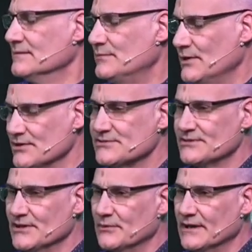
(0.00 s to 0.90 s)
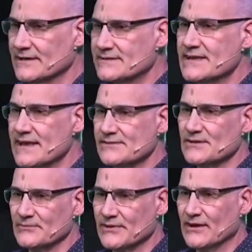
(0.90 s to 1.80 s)
person that when I take
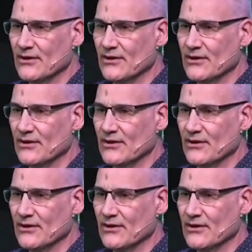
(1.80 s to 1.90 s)
something on,